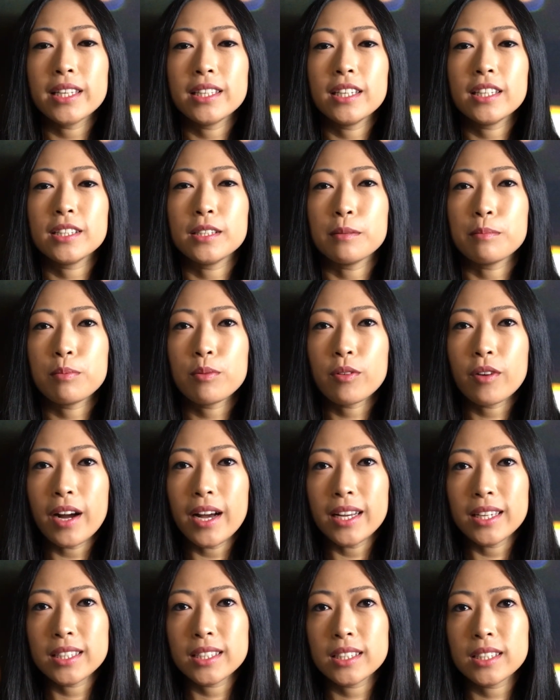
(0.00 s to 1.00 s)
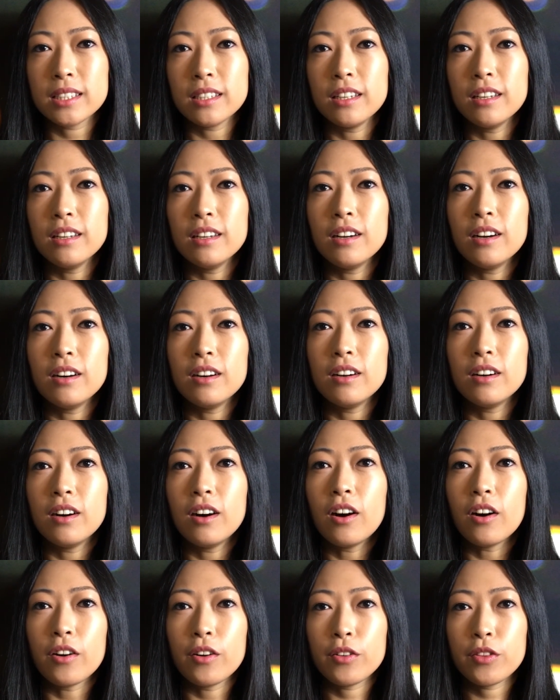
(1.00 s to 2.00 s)
to suppress
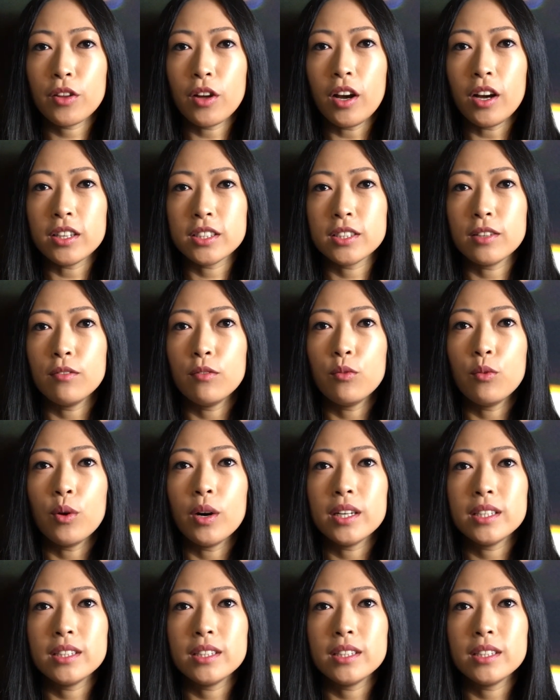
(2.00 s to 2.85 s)
our thoughts of what